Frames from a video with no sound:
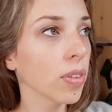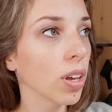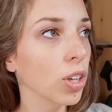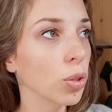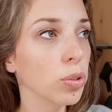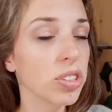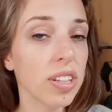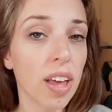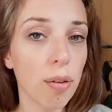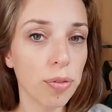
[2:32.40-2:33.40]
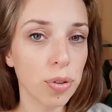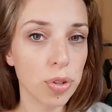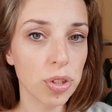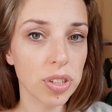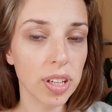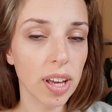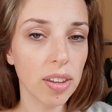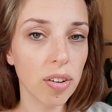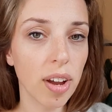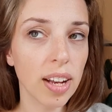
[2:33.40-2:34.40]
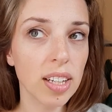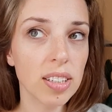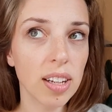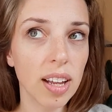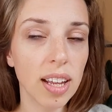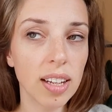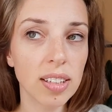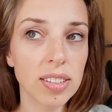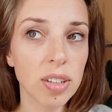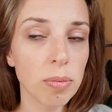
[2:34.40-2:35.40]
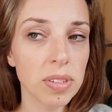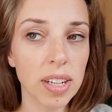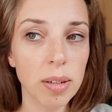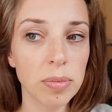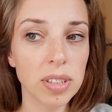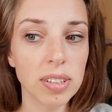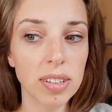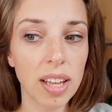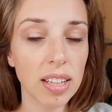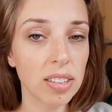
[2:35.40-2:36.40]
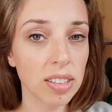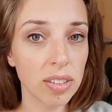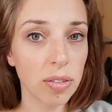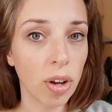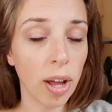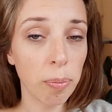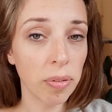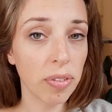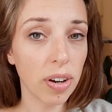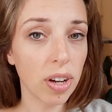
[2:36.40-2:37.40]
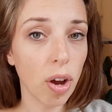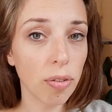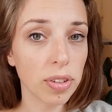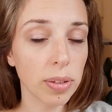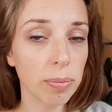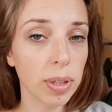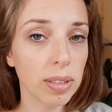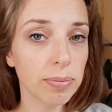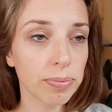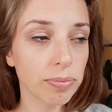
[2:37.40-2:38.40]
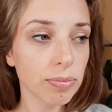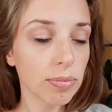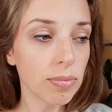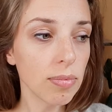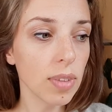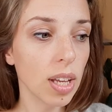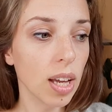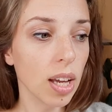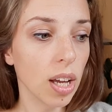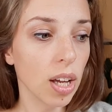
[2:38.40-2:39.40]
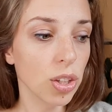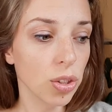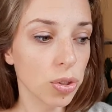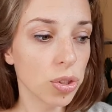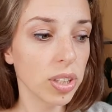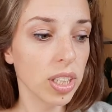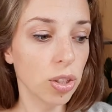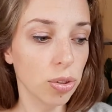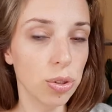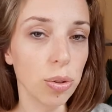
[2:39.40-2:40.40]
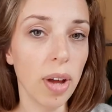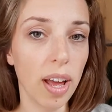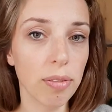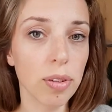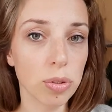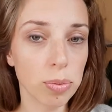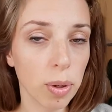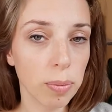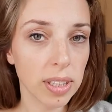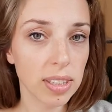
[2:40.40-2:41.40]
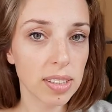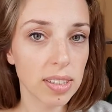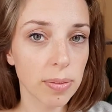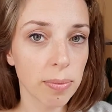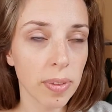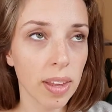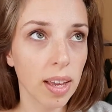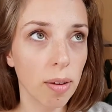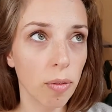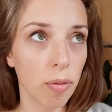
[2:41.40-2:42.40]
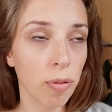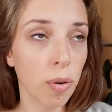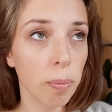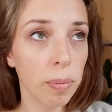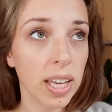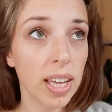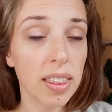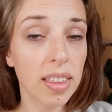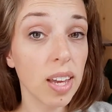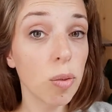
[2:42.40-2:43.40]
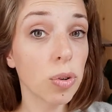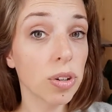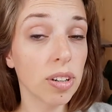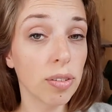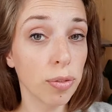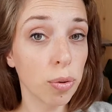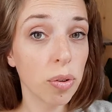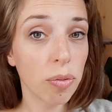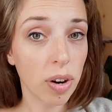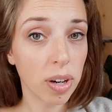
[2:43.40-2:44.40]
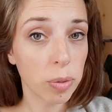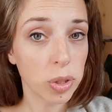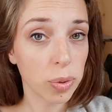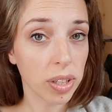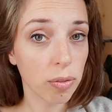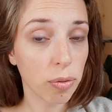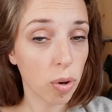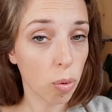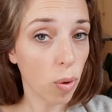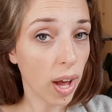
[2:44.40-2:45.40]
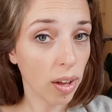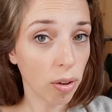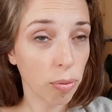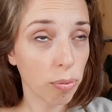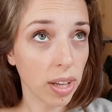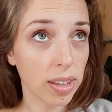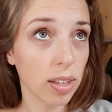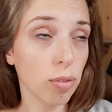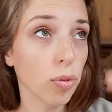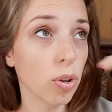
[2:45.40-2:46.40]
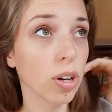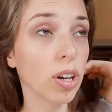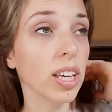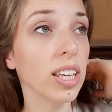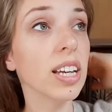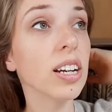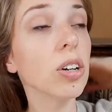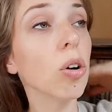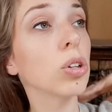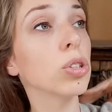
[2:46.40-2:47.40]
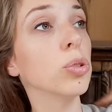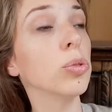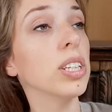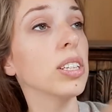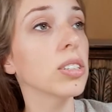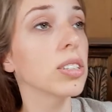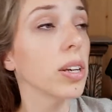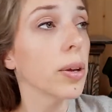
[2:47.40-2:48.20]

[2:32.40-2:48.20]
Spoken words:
you see that future together. And it sometimes that doesn't happen very often, but usually you do have those moments. For me, they were few and far in between for a while, I think for a year or 2 years.